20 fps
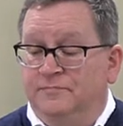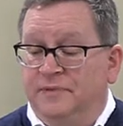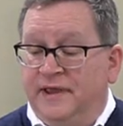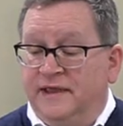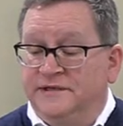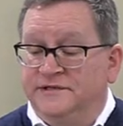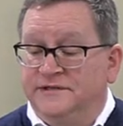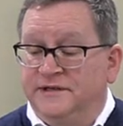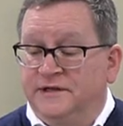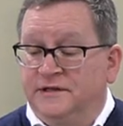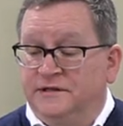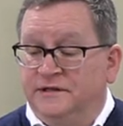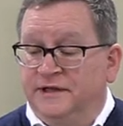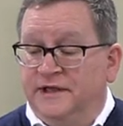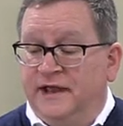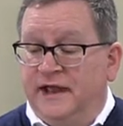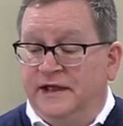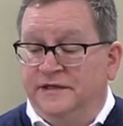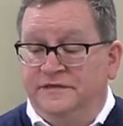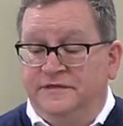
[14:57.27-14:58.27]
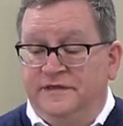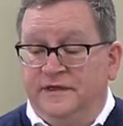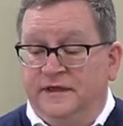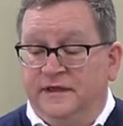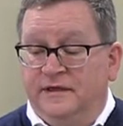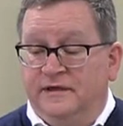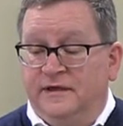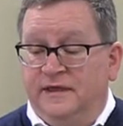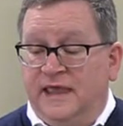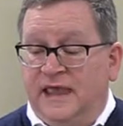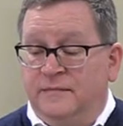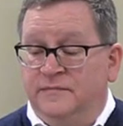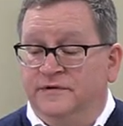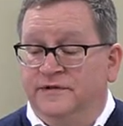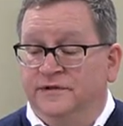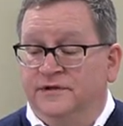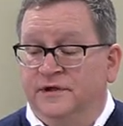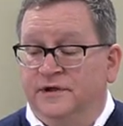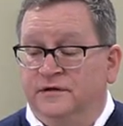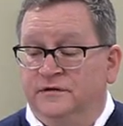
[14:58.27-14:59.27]
basically, I think, came
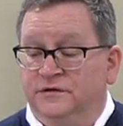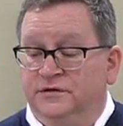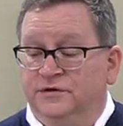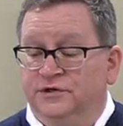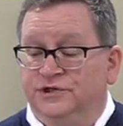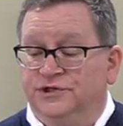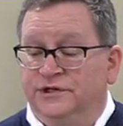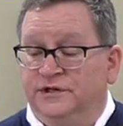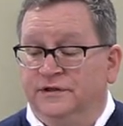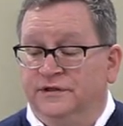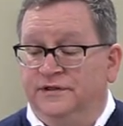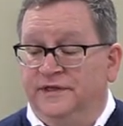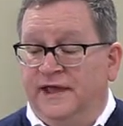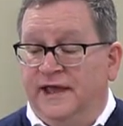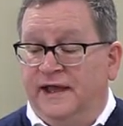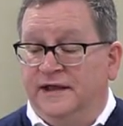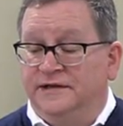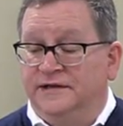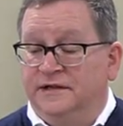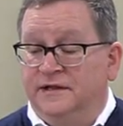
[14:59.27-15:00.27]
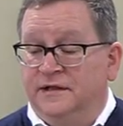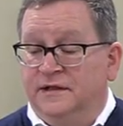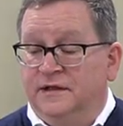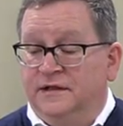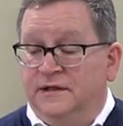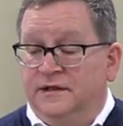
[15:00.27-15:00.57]
to the conclusion that